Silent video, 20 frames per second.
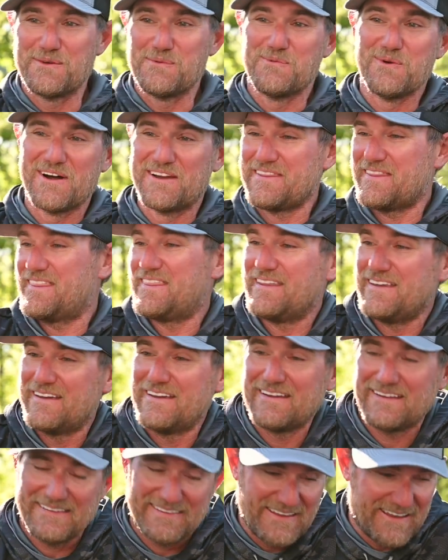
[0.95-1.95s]
One
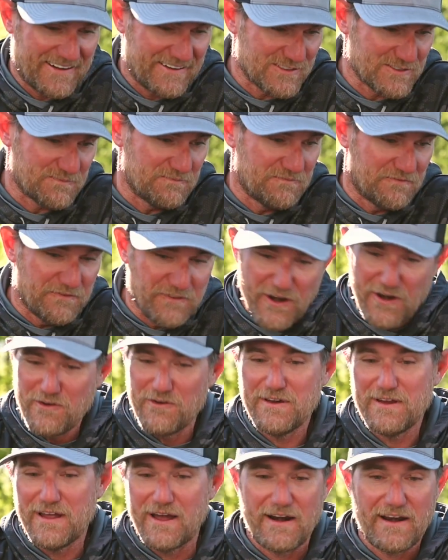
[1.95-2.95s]
thing that is
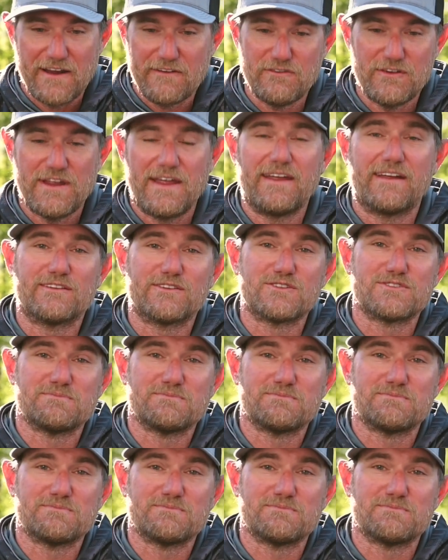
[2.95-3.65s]
very on every angler's